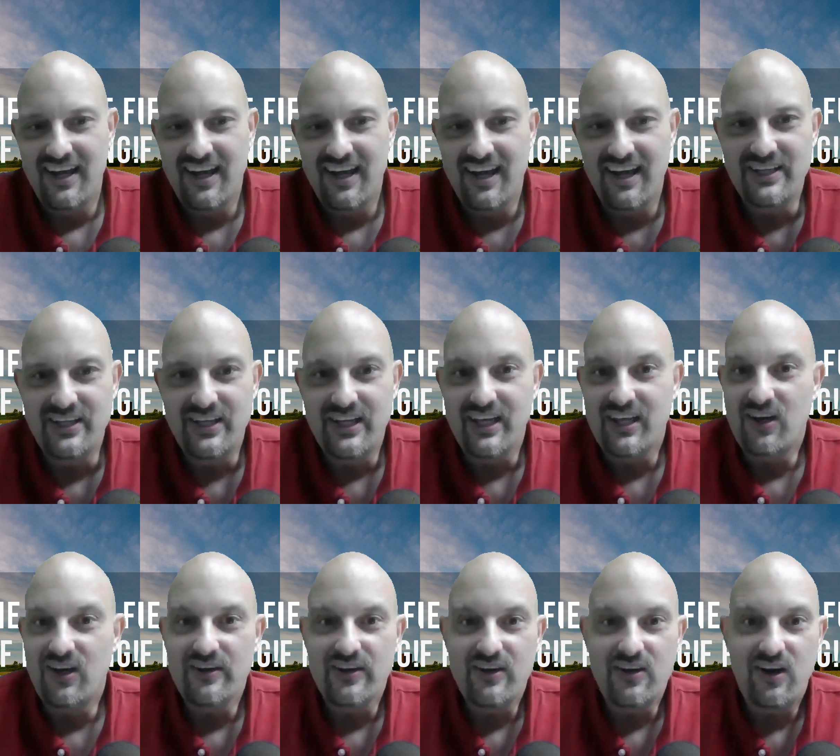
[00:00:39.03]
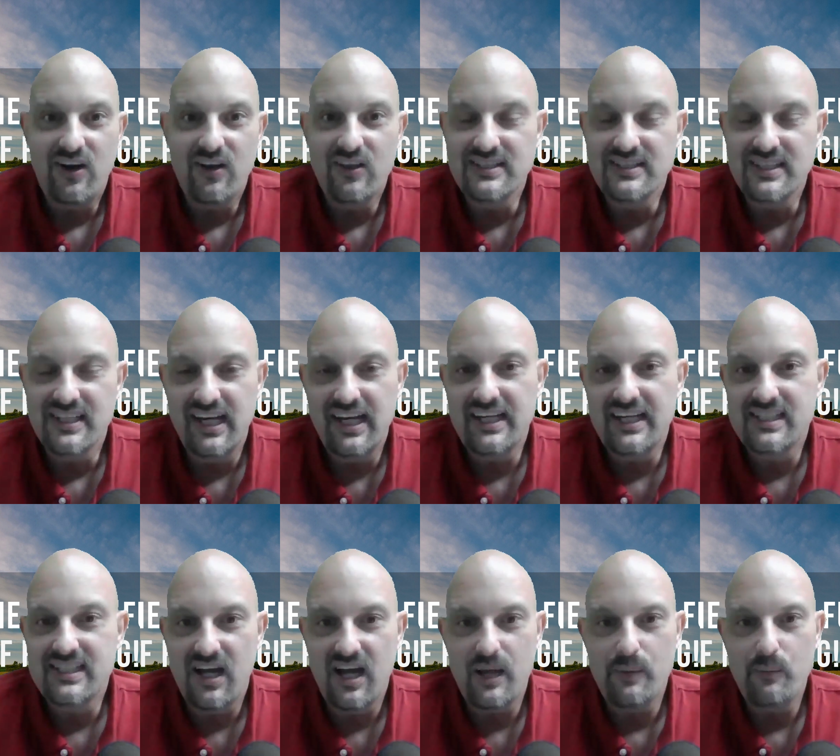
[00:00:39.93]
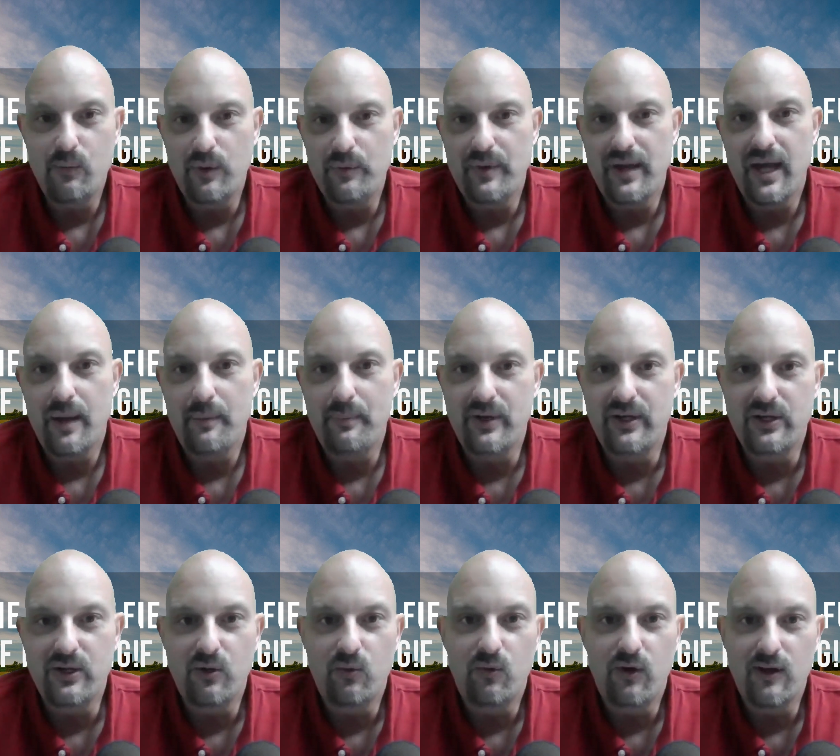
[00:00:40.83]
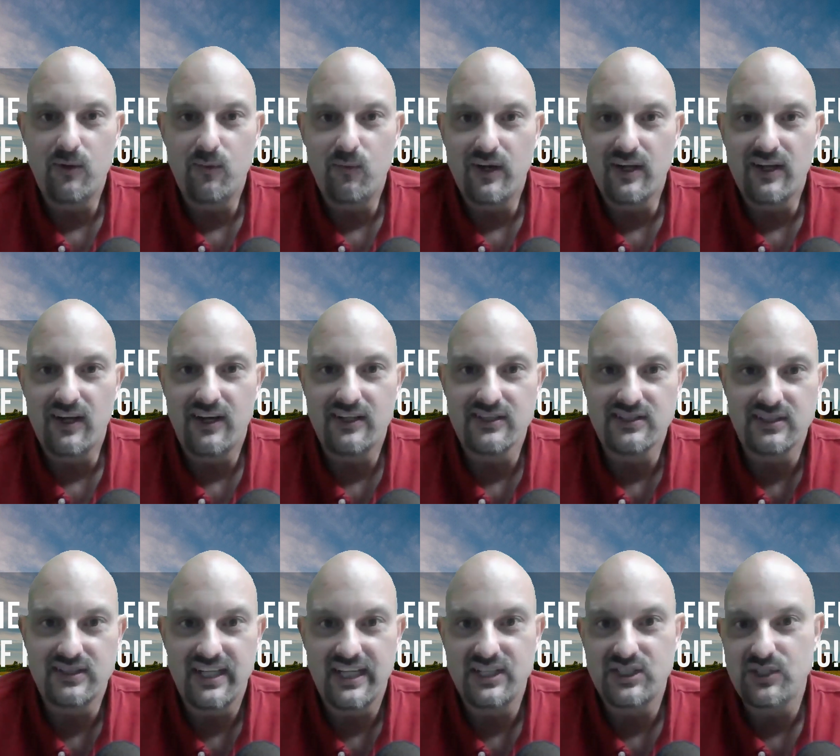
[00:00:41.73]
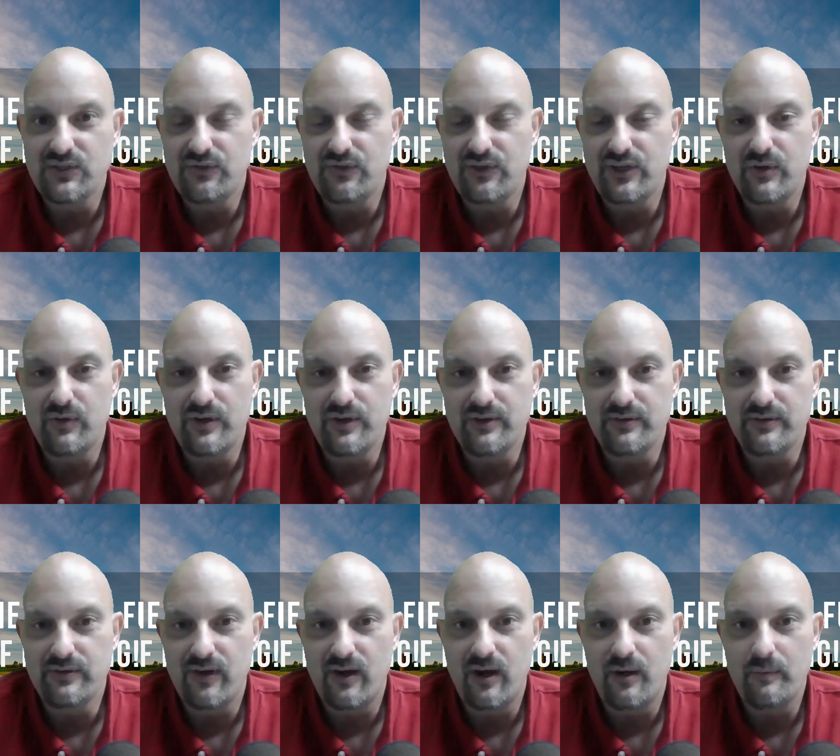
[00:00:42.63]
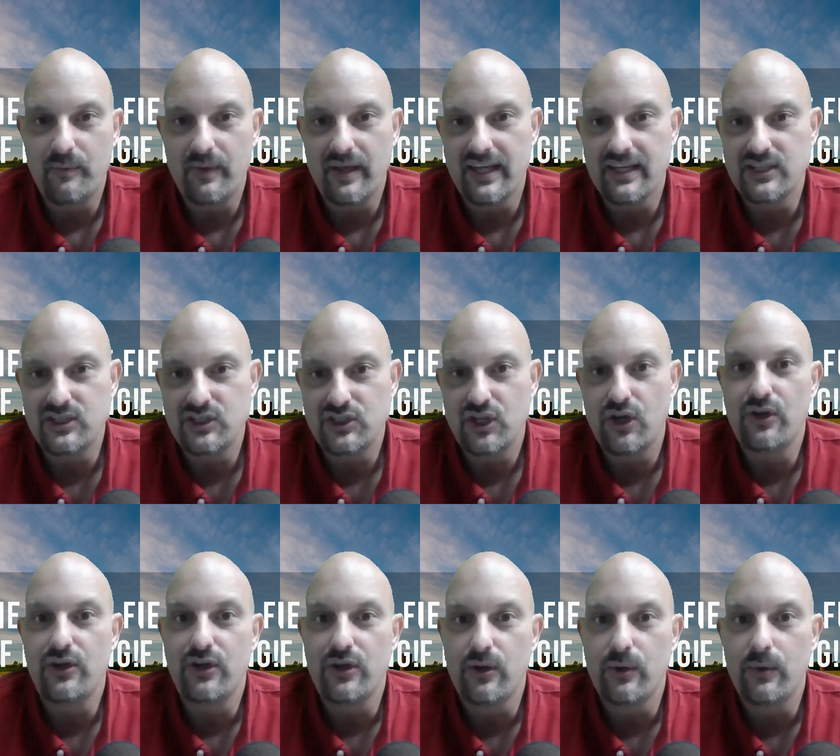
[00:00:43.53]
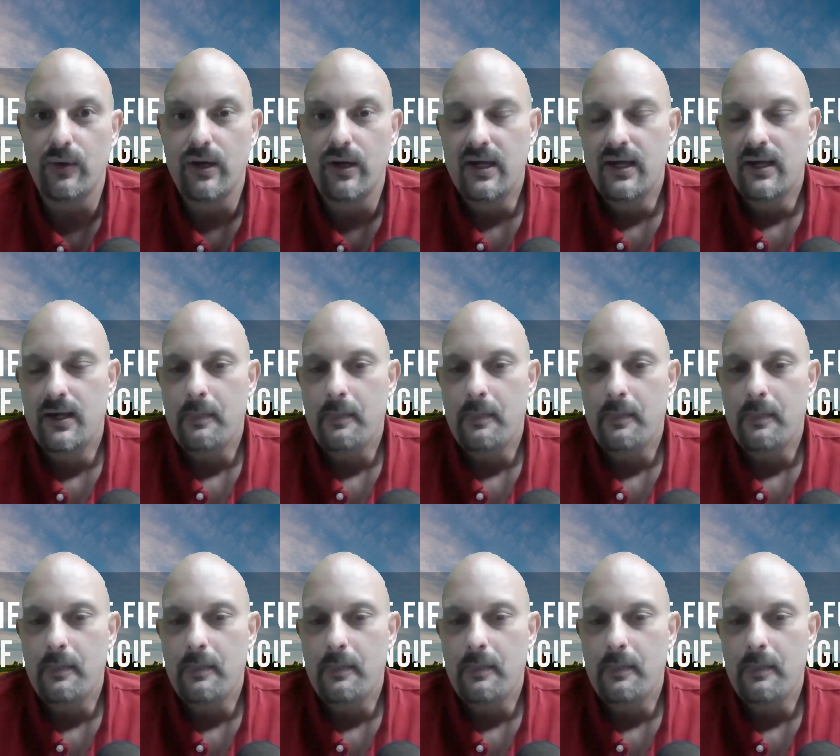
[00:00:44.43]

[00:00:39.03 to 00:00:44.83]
uh, you can call call us at any time. We'd be happy to do a one-on-one consultation for you and your farm and show you